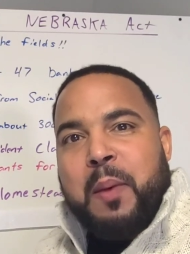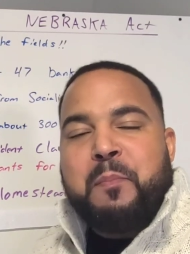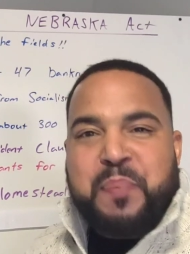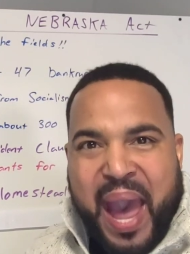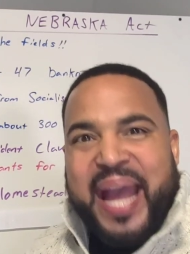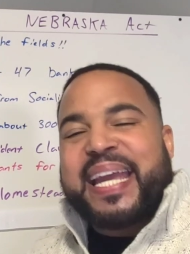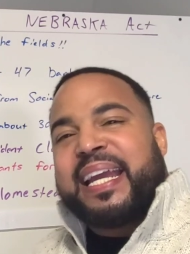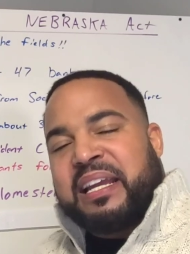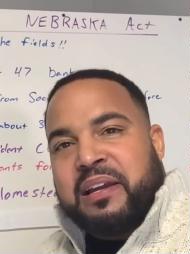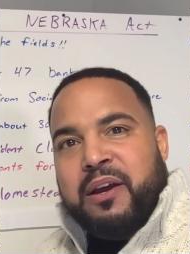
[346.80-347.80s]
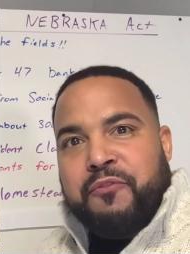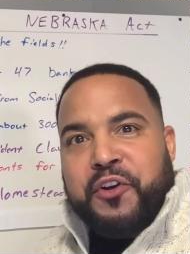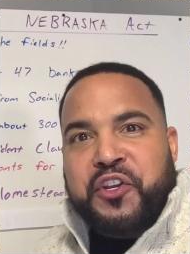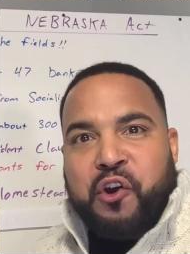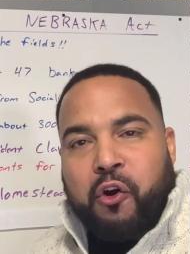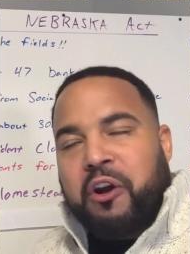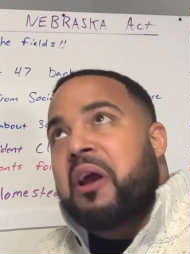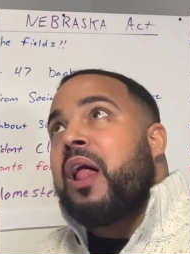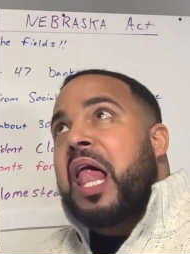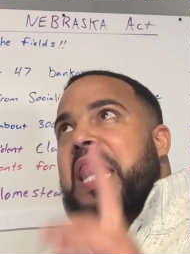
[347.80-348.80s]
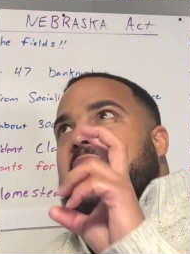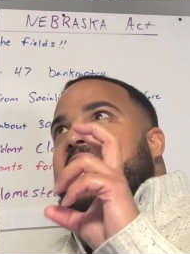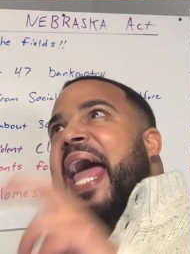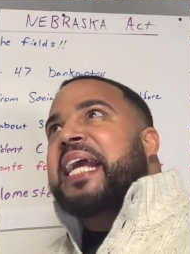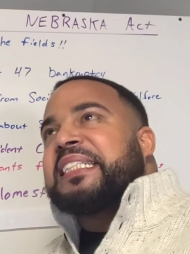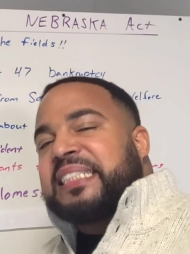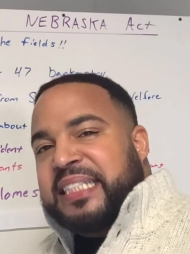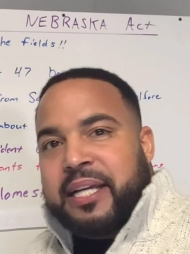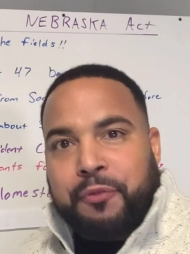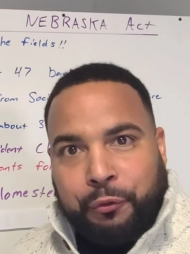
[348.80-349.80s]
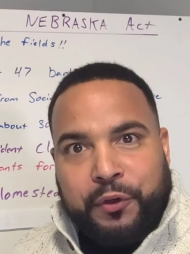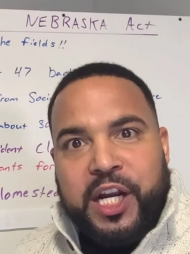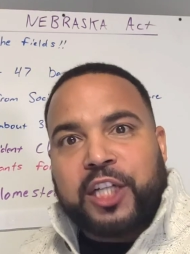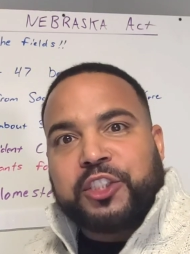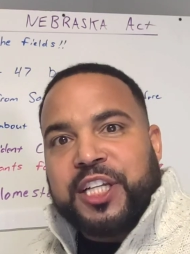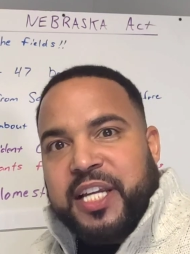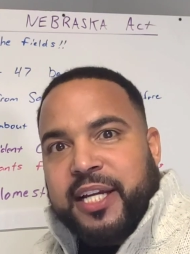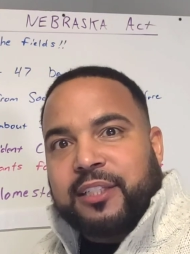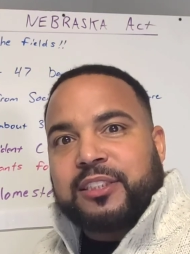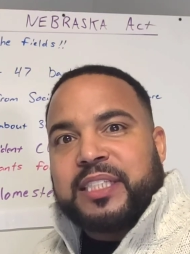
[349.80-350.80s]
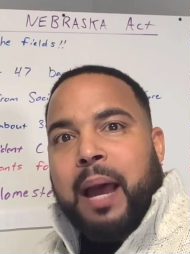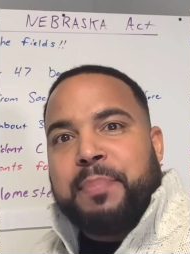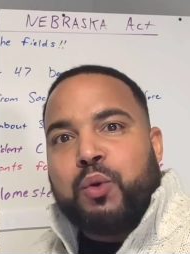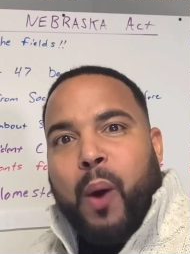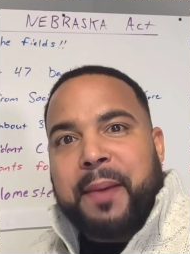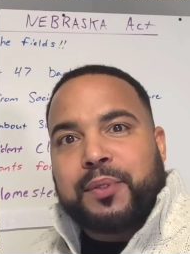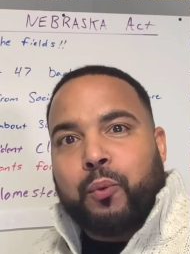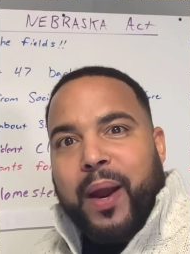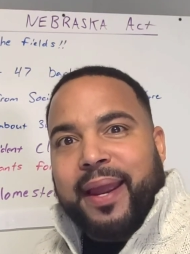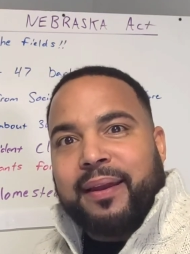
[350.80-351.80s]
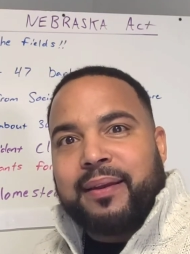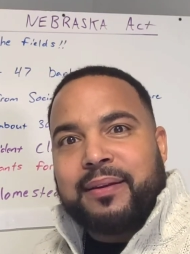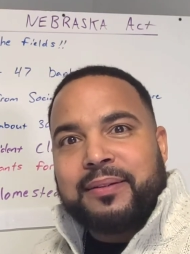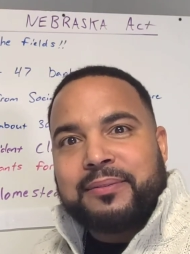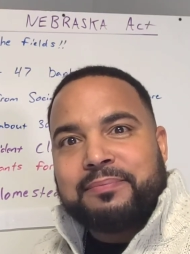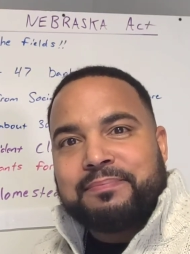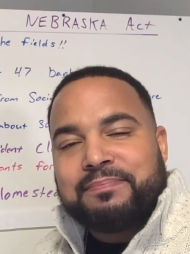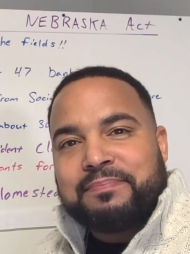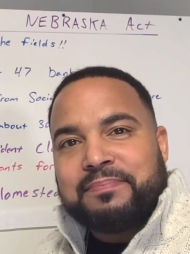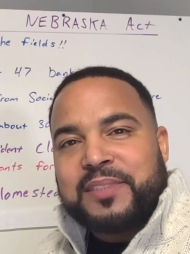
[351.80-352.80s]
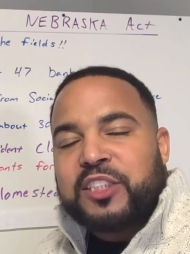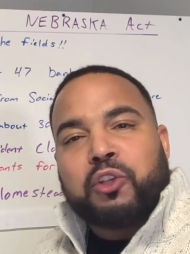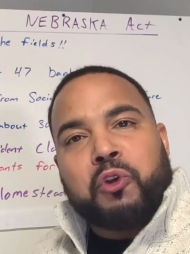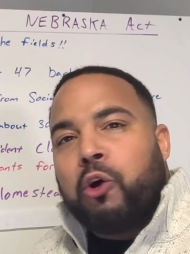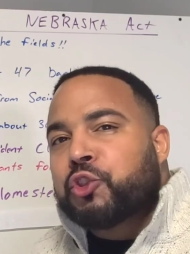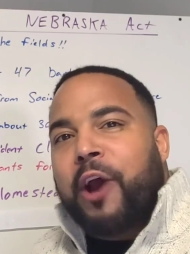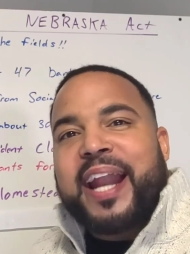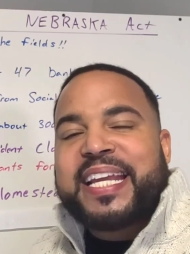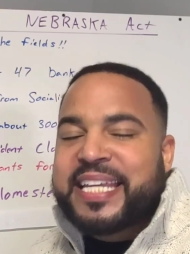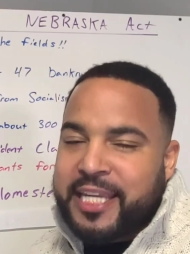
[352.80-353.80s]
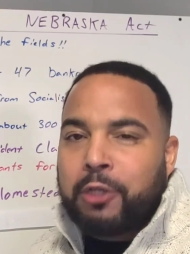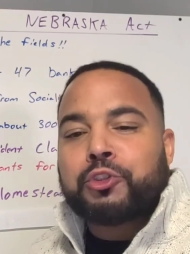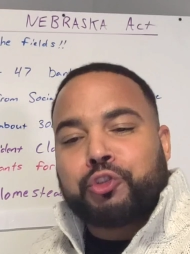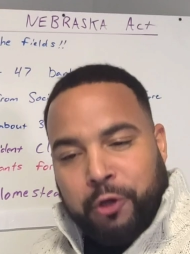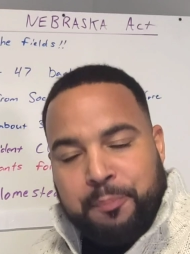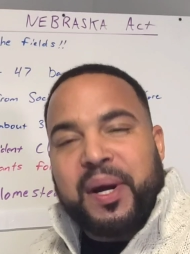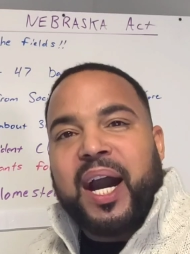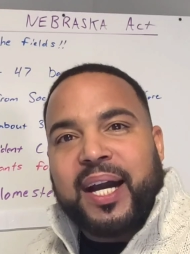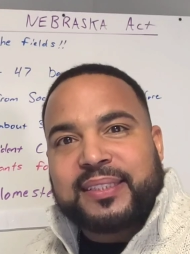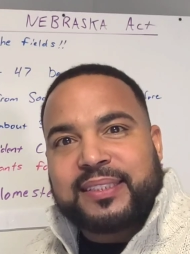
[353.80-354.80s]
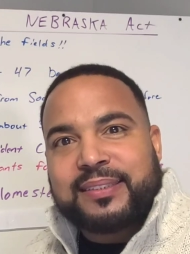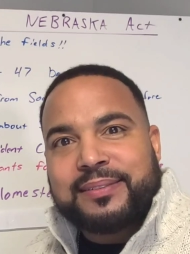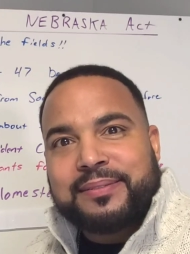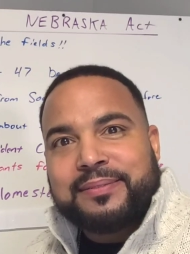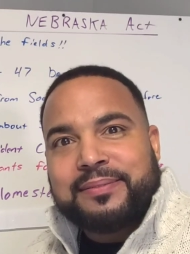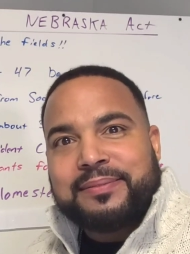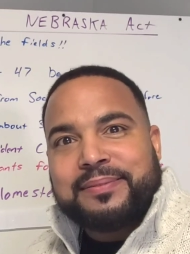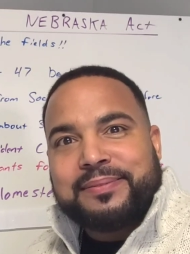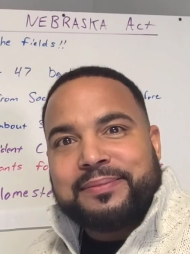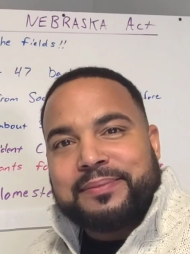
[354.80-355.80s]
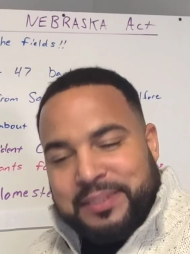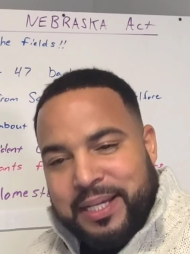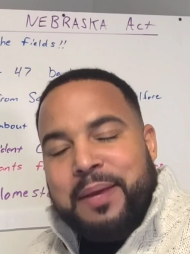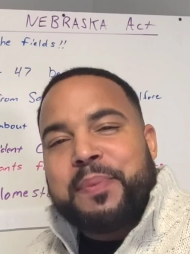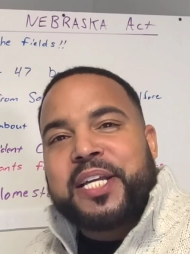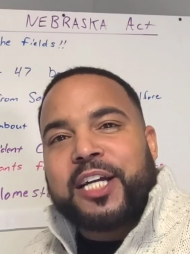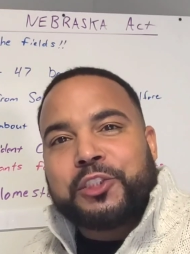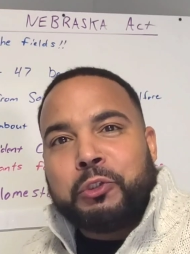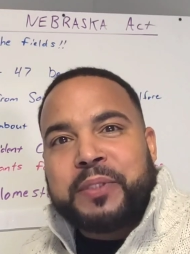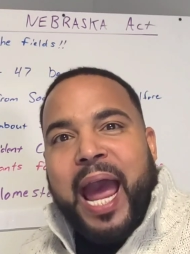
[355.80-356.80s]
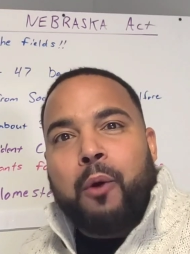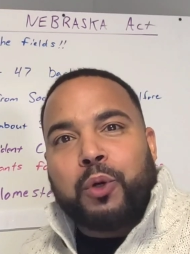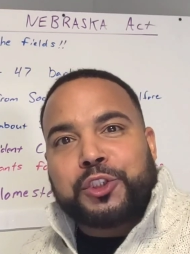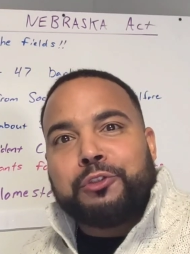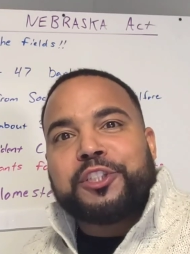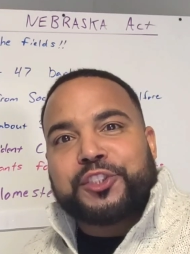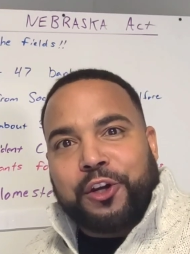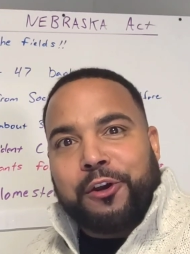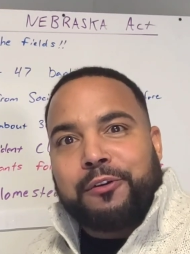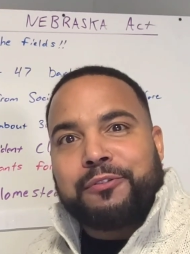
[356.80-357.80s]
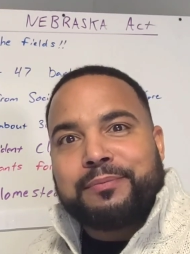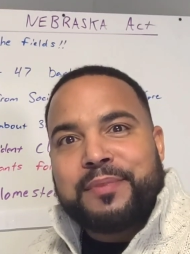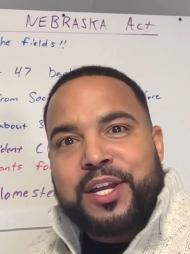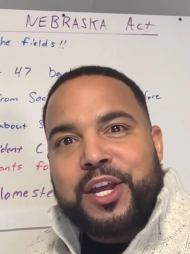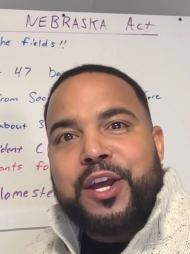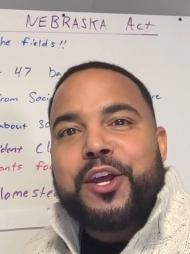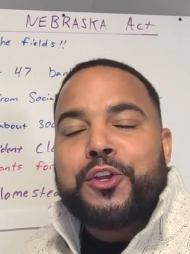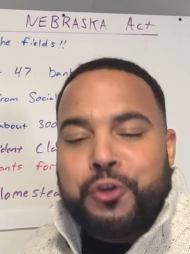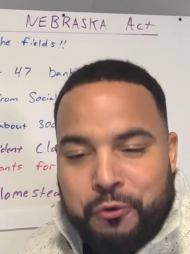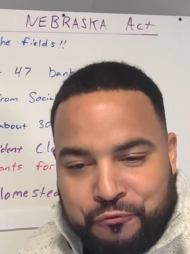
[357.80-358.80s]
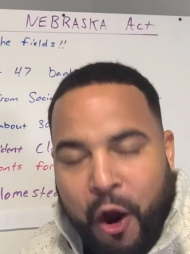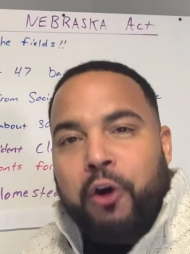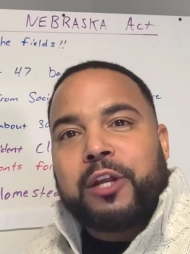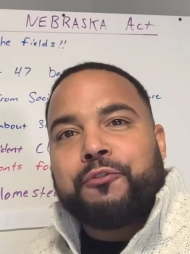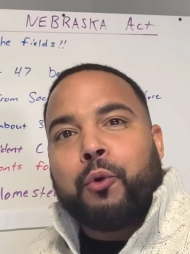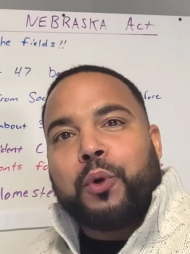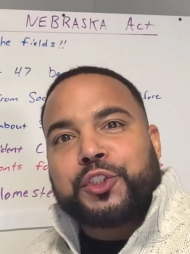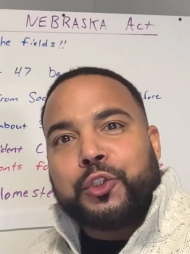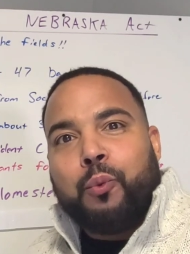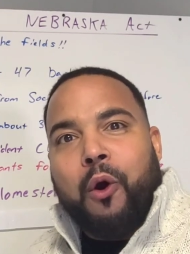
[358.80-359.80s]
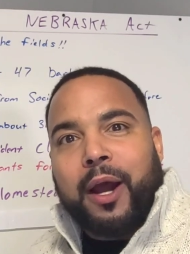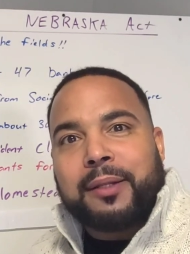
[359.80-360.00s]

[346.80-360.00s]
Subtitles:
begging for your legacy of 300 years to not be wiped away. So don't try to guilt trip us because you got what you deserve. You voted for what you want.